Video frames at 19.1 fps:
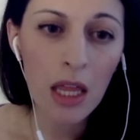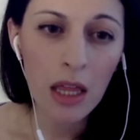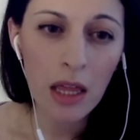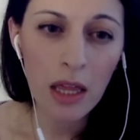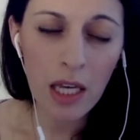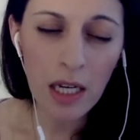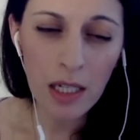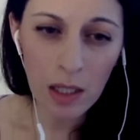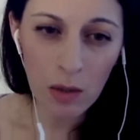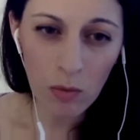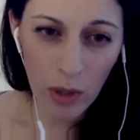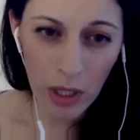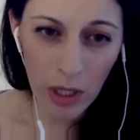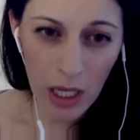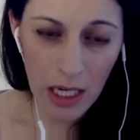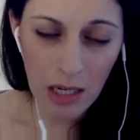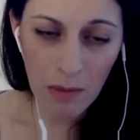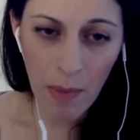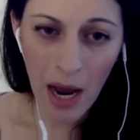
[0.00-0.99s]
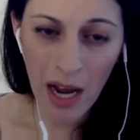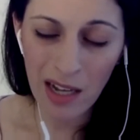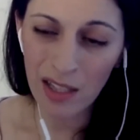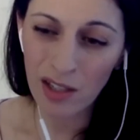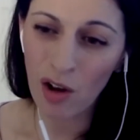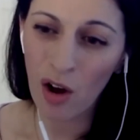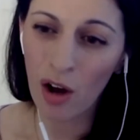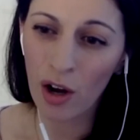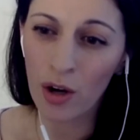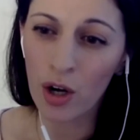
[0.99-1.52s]
This really depends
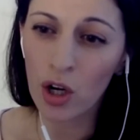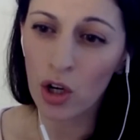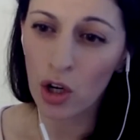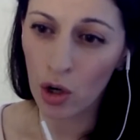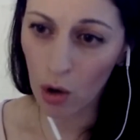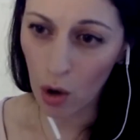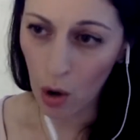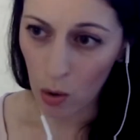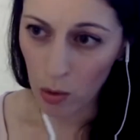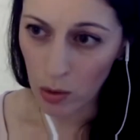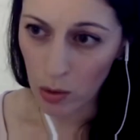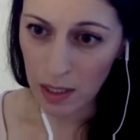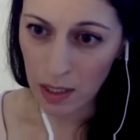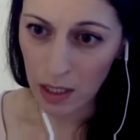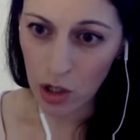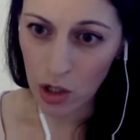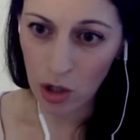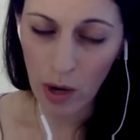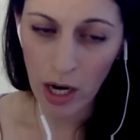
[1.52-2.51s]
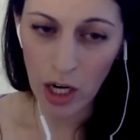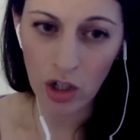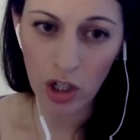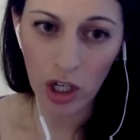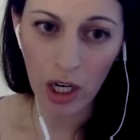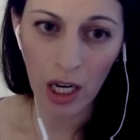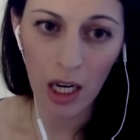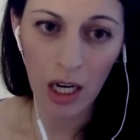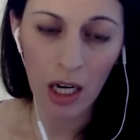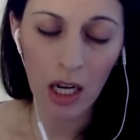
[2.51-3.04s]
on your own
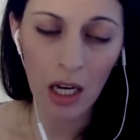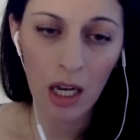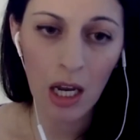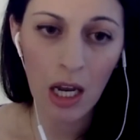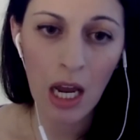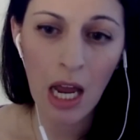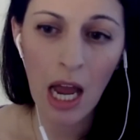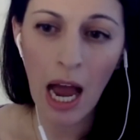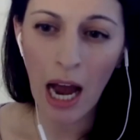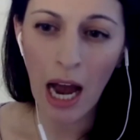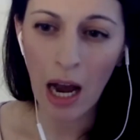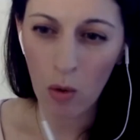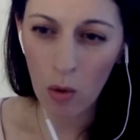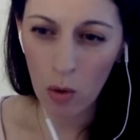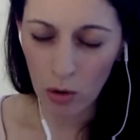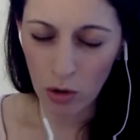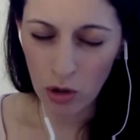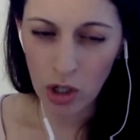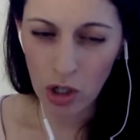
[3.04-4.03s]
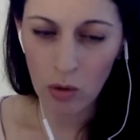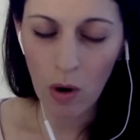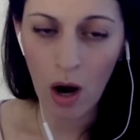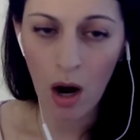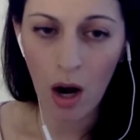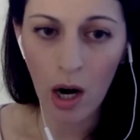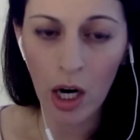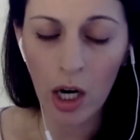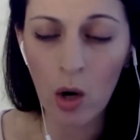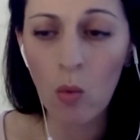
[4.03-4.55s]
situation, how old you
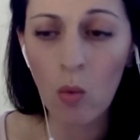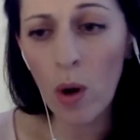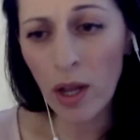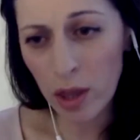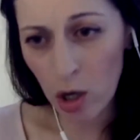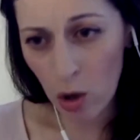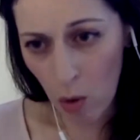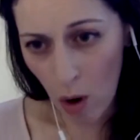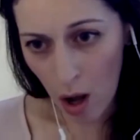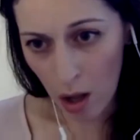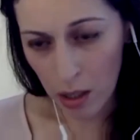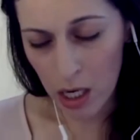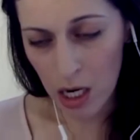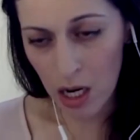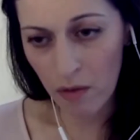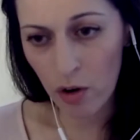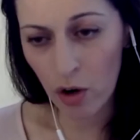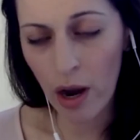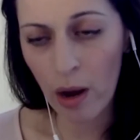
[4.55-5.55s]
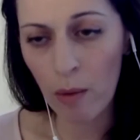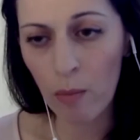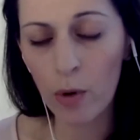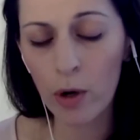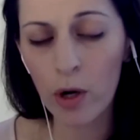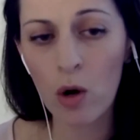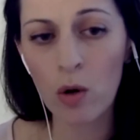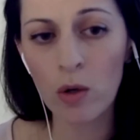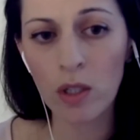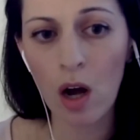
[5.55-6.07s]
are, what the quality of your
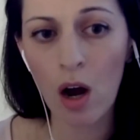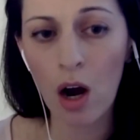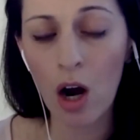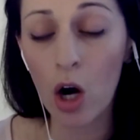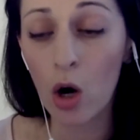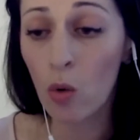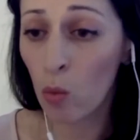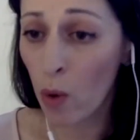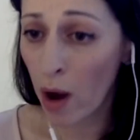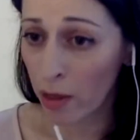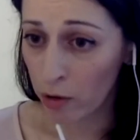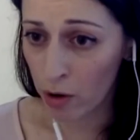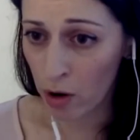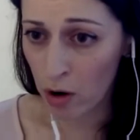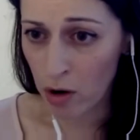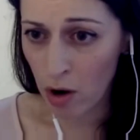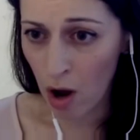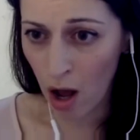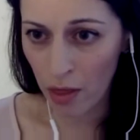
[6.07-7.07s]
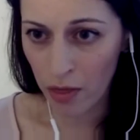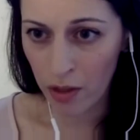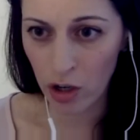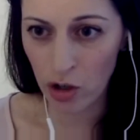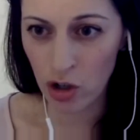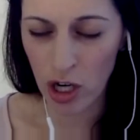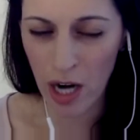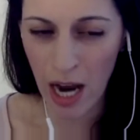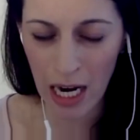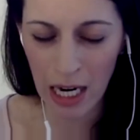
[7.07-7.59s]
embryos are, whether or not they're
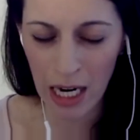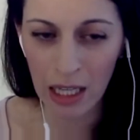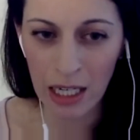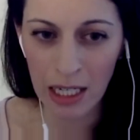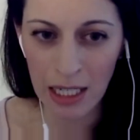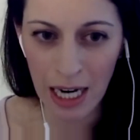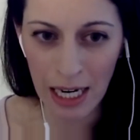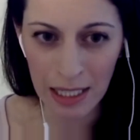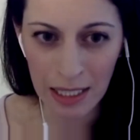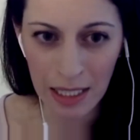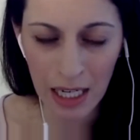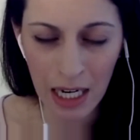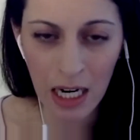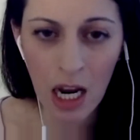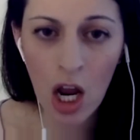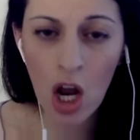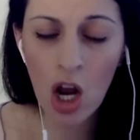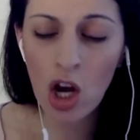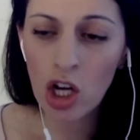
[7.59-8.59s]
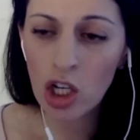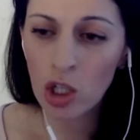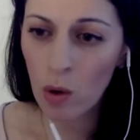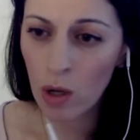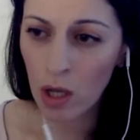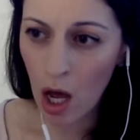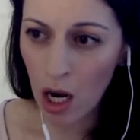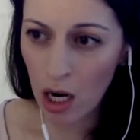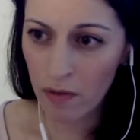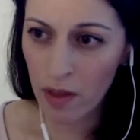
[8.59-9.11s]
genetically tested. So a
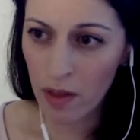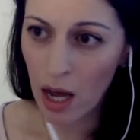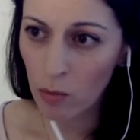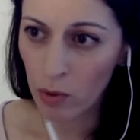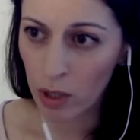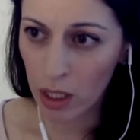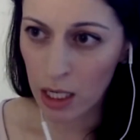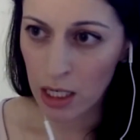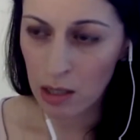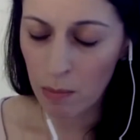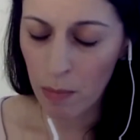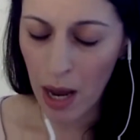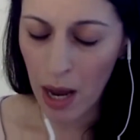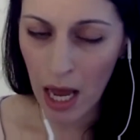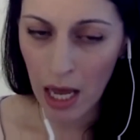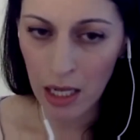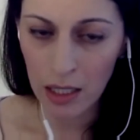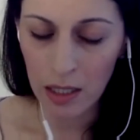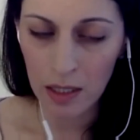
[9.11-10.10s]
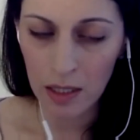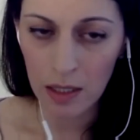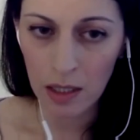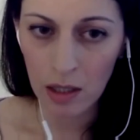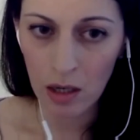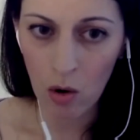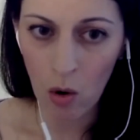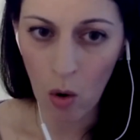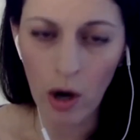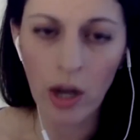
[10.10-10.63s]
lot of that really depends,
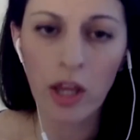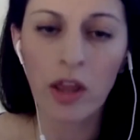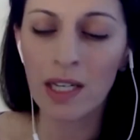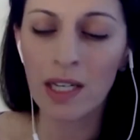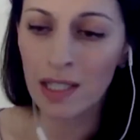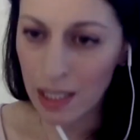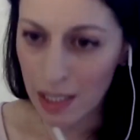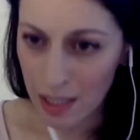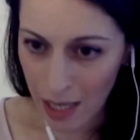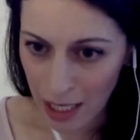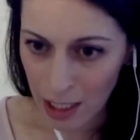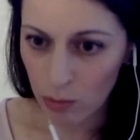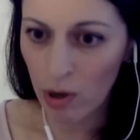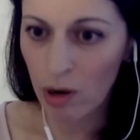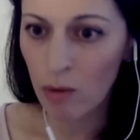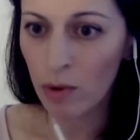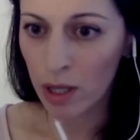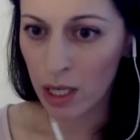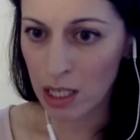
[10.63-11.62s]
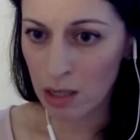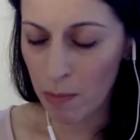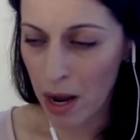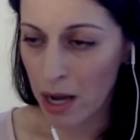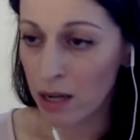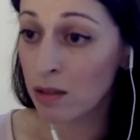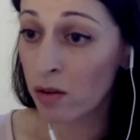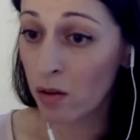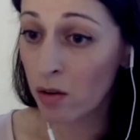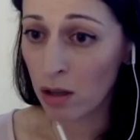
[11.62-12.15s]
or the success rate really
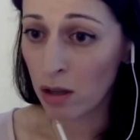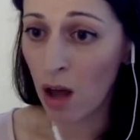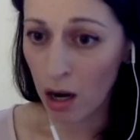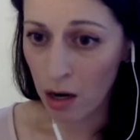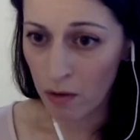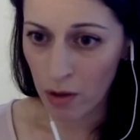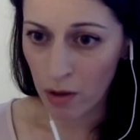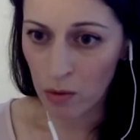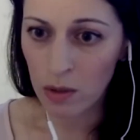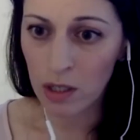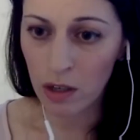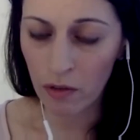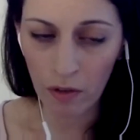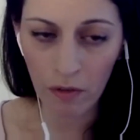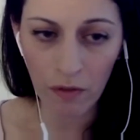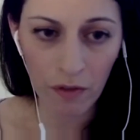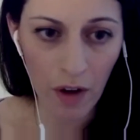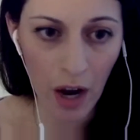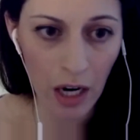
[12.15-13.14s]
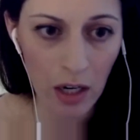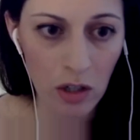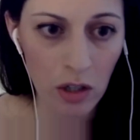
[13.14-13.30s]
depends on a lot of those different factors.